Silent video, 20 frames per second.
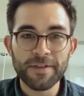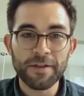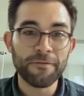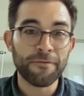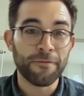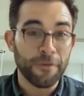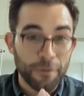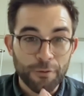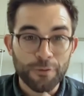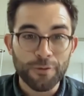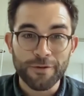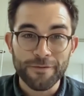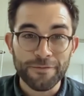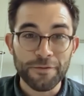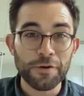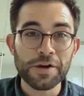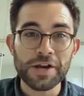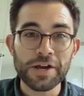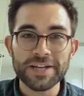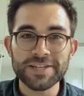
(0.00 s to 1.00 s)
for all of
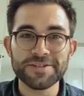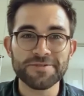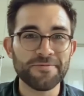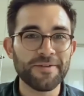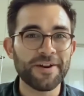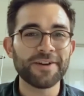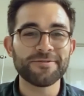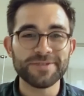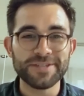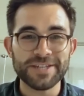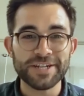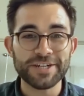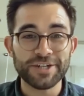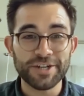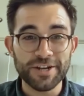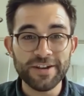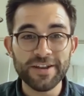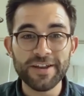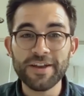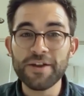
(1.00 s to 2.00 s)
your customer
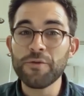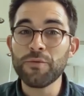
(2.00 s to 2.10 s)
acquisition,